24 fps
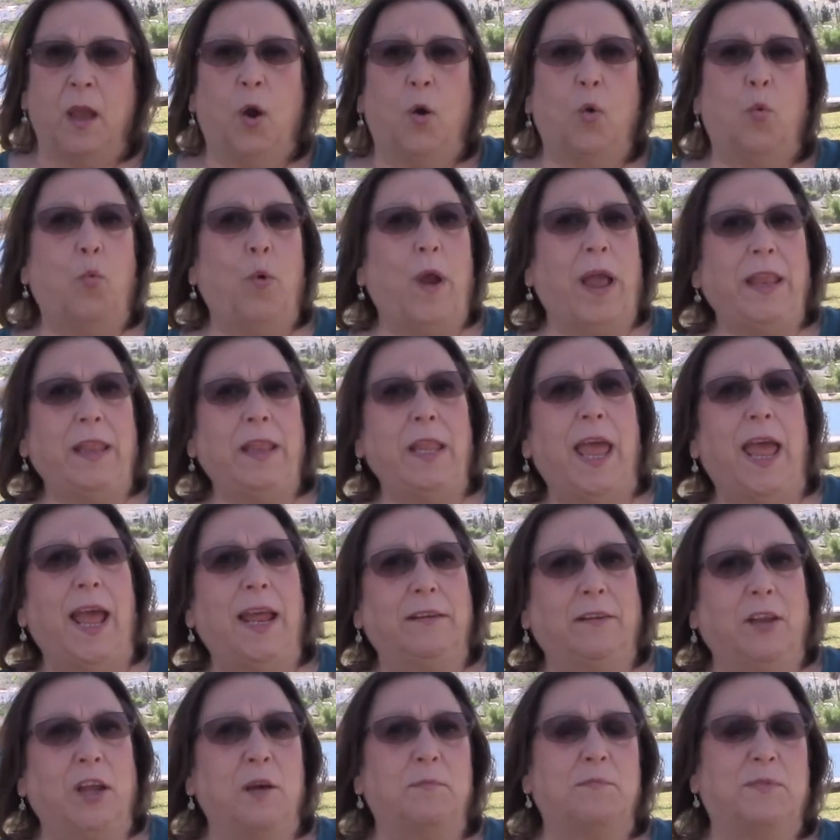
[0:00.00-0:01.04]
When
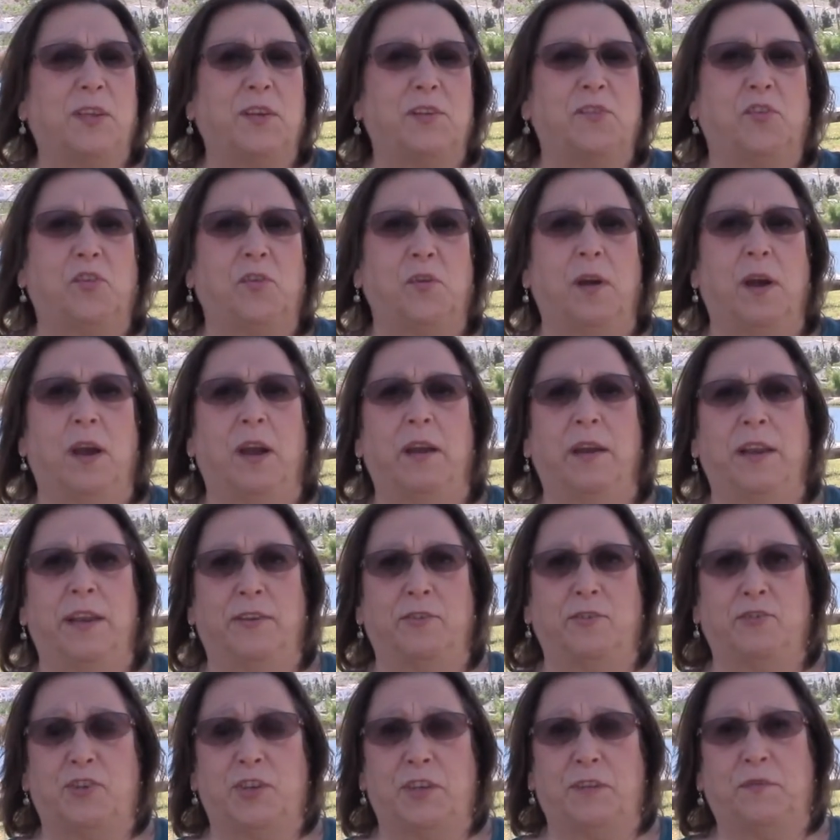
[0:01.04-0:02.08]
that comes into our
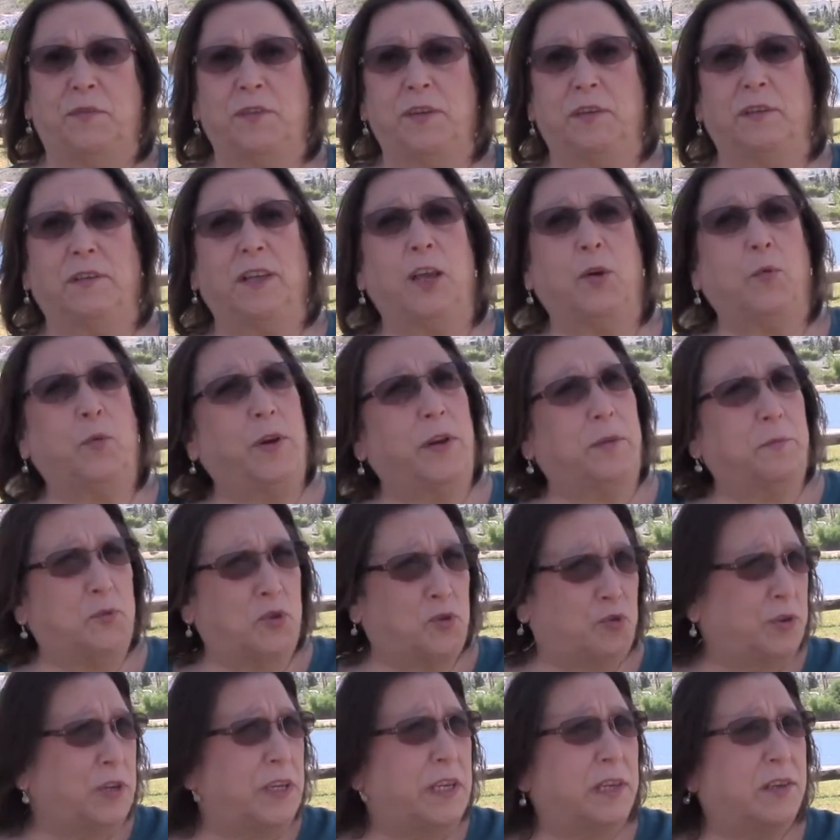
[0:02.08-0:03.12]
energy field, like when I'm
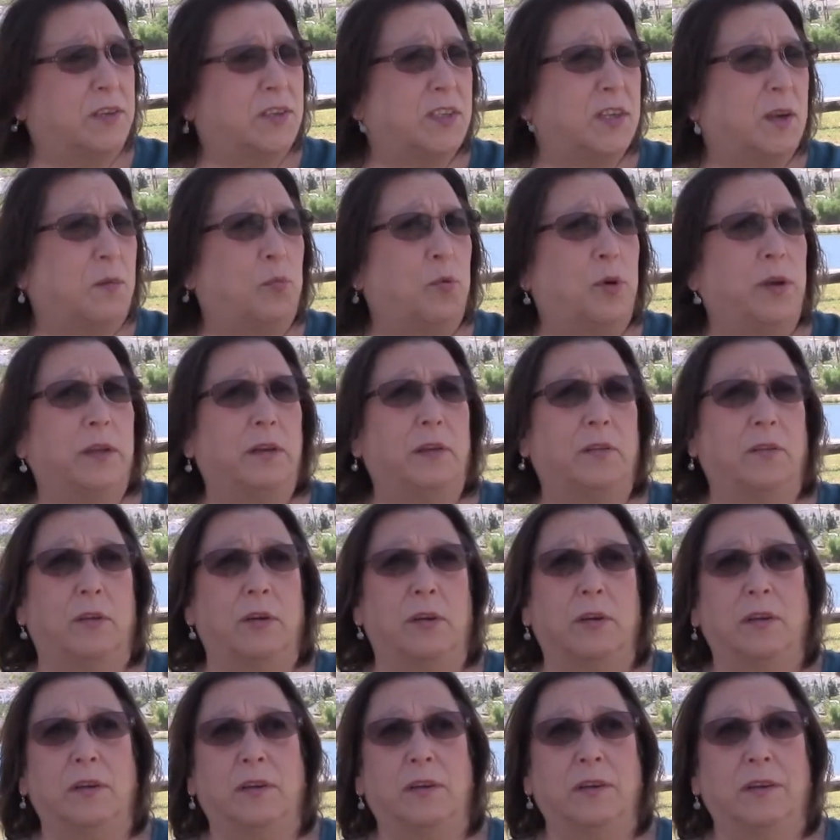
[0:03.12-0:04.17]
treating someone
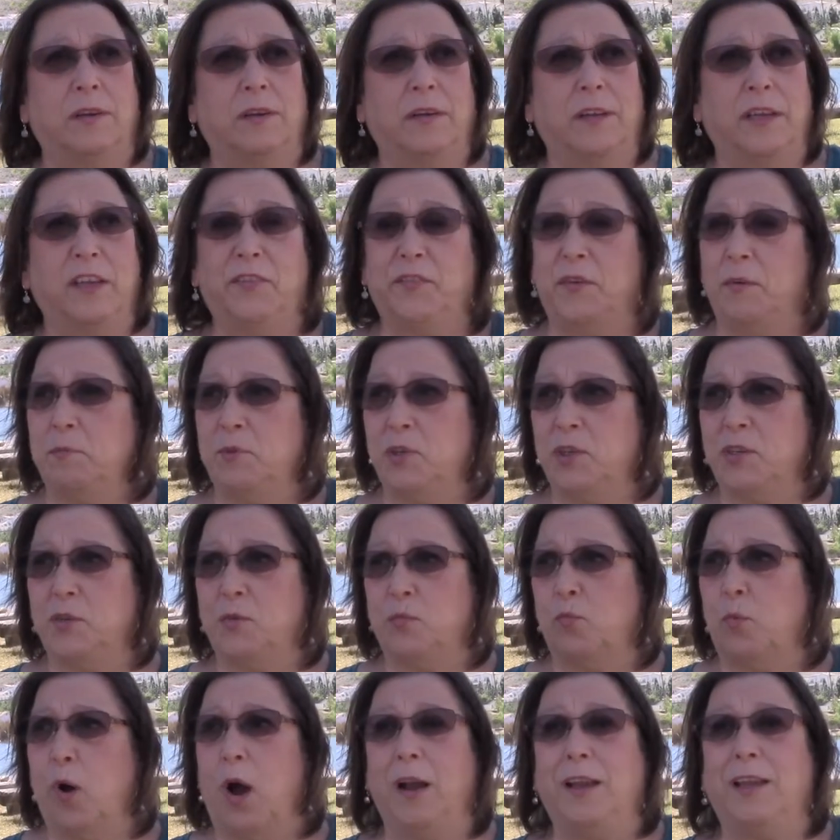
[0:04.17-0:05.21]
or if I'm
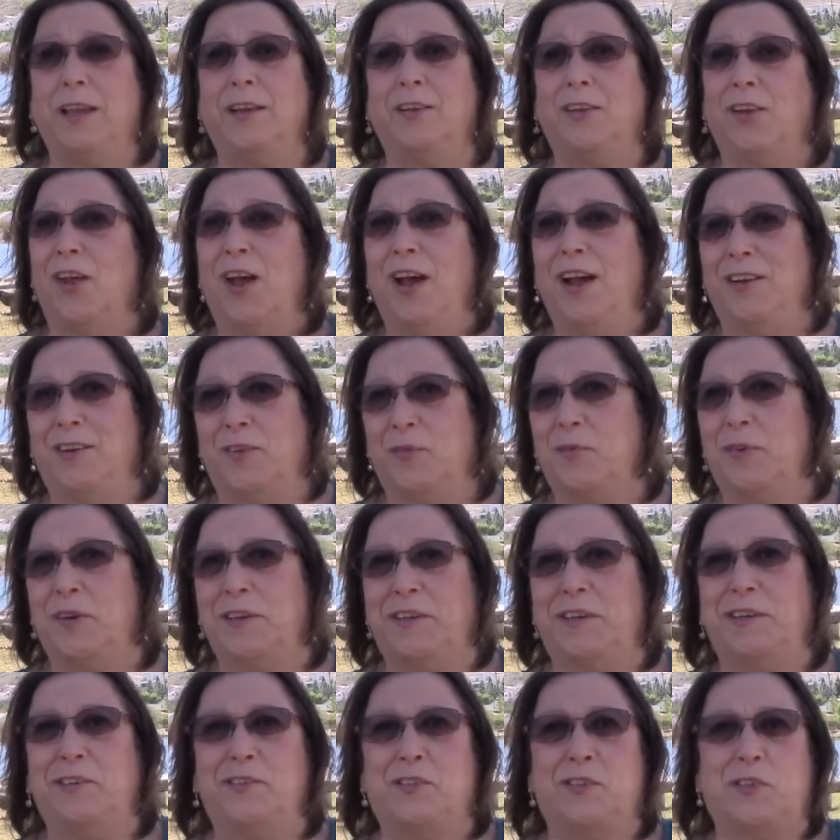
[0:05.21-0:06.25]
just walking along and one
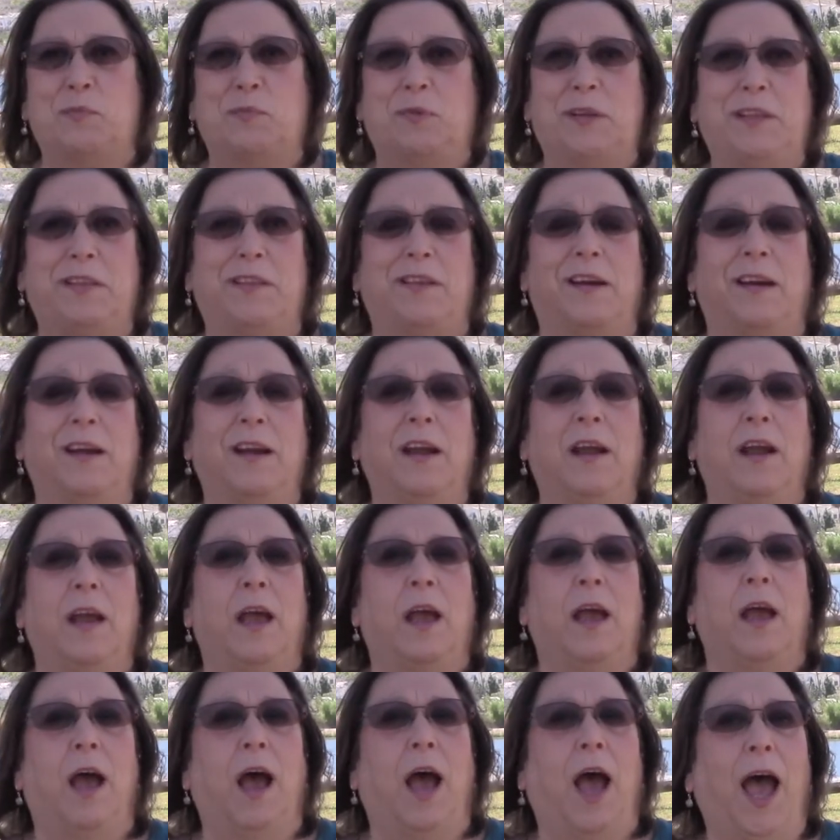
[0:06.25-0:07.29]
needs to be there,
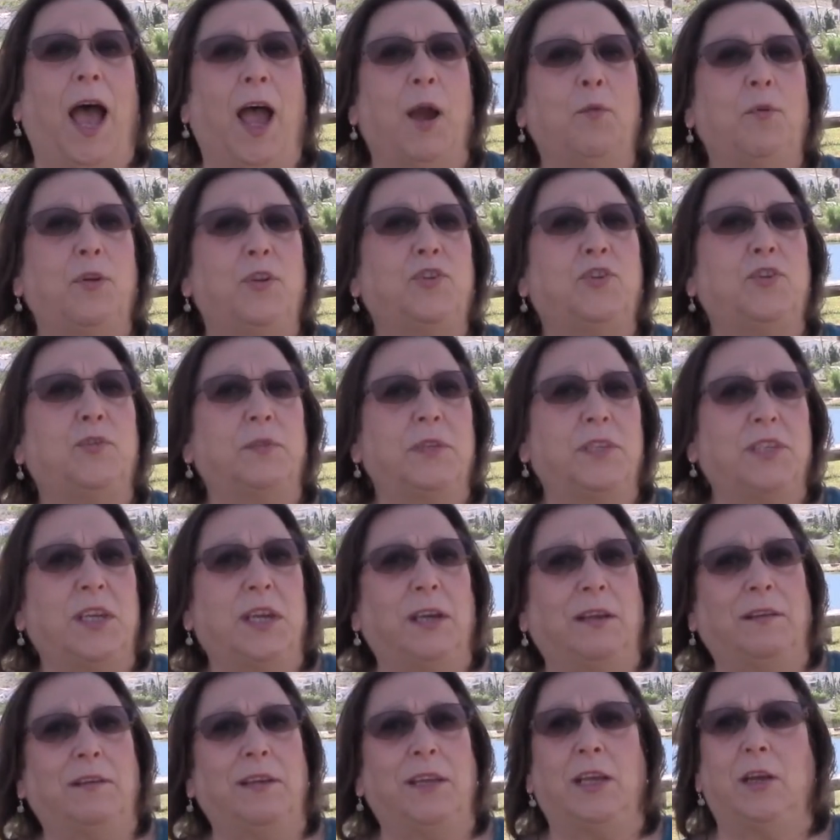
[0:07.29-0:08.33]
I will do a
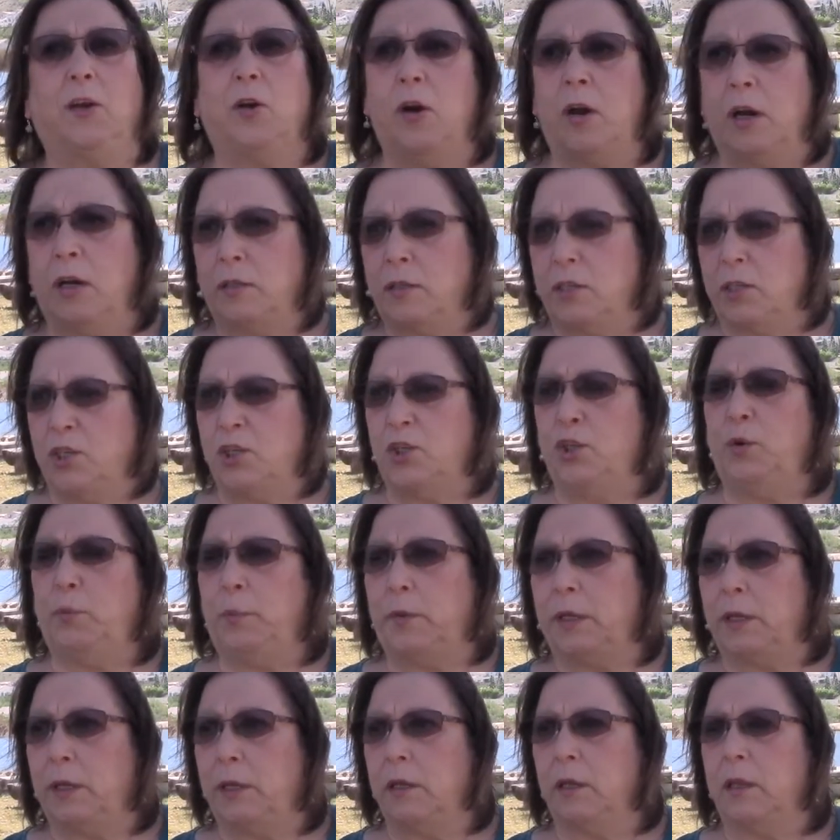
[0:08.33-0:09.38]
technique called
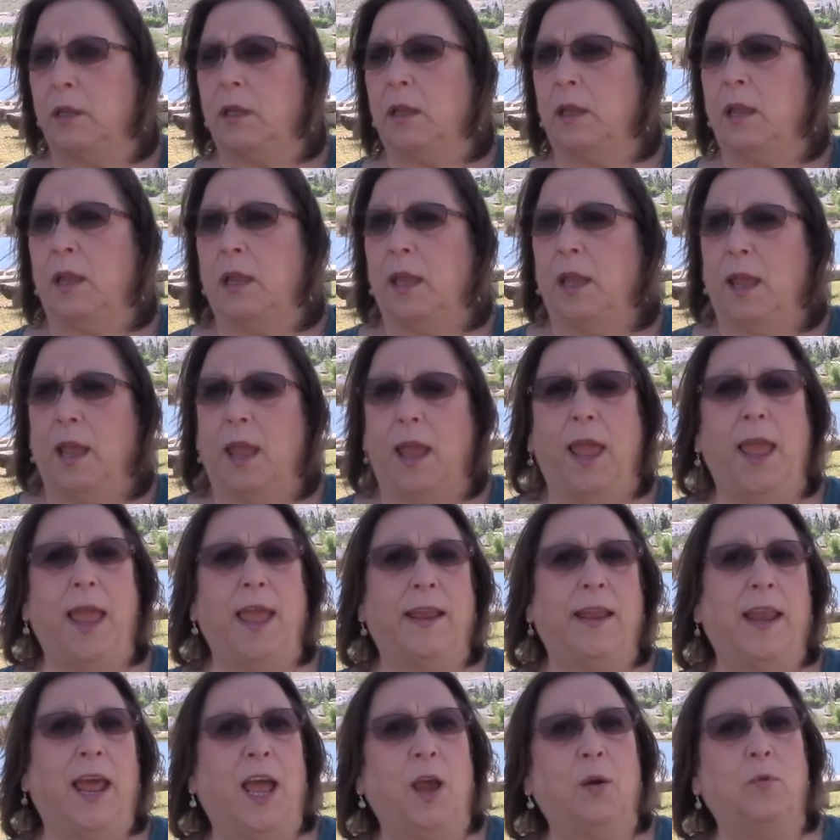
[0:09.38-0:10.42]
tubing,
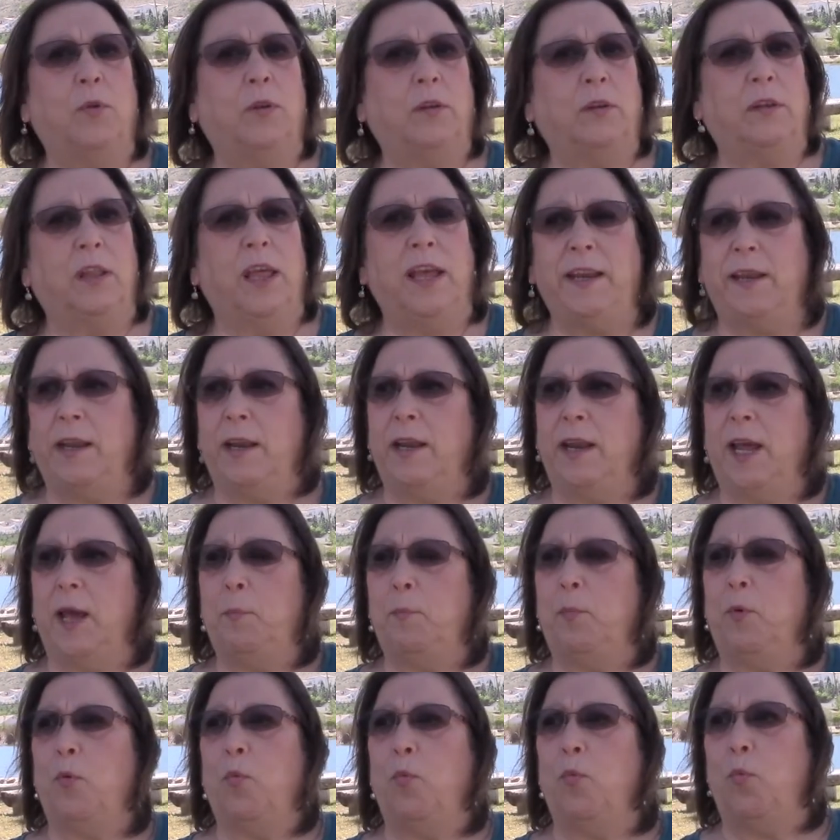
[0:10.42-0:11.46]
and I will light it up,
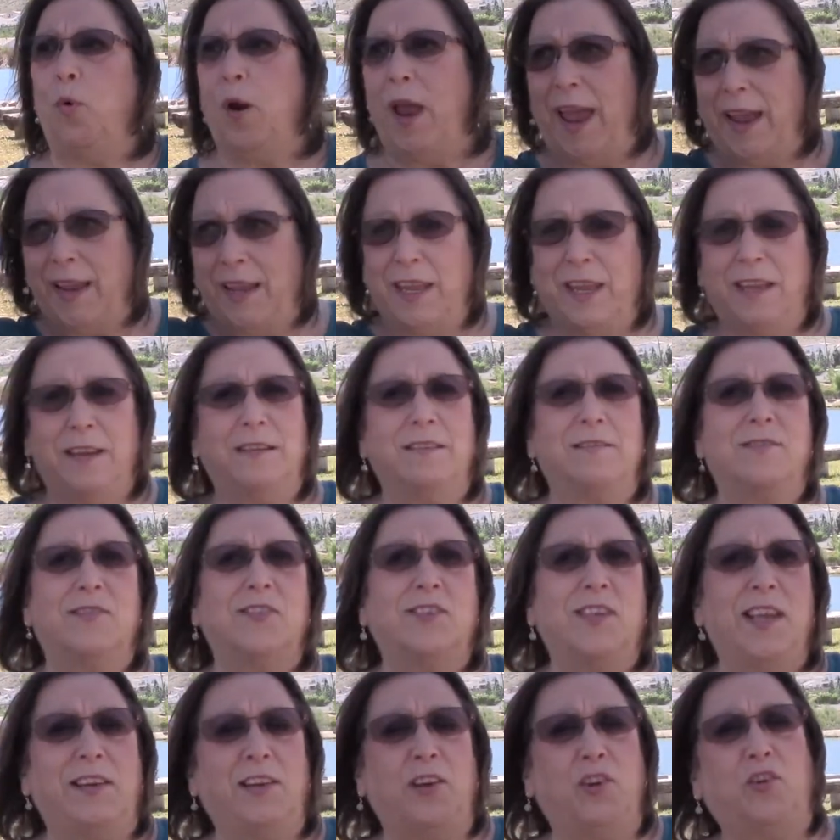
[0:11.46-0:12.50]
whack it,
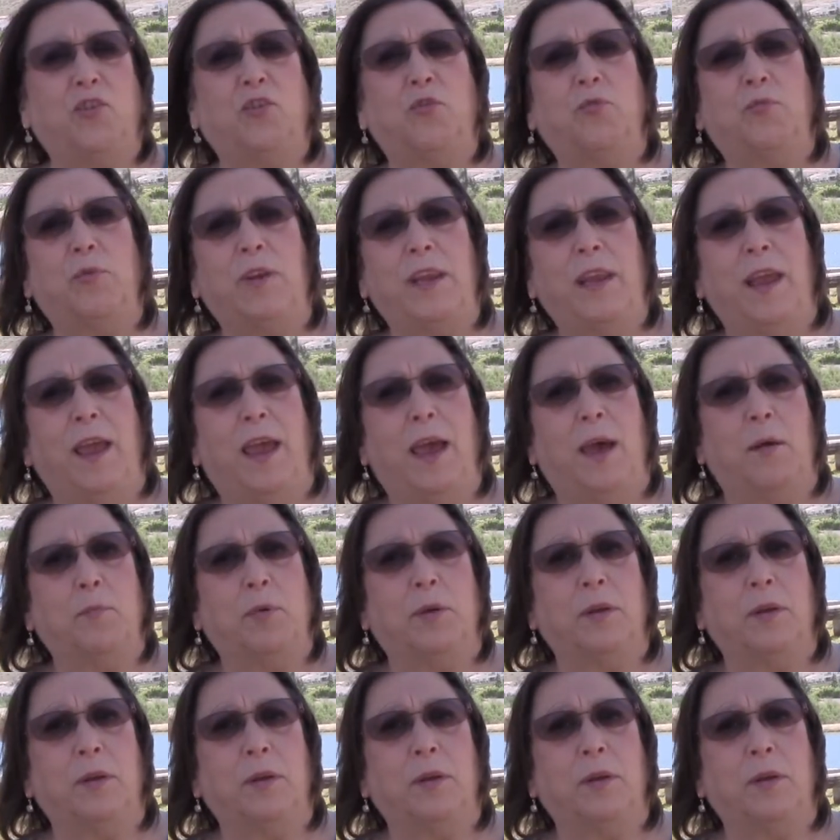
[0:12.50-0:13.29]
send it to rehab,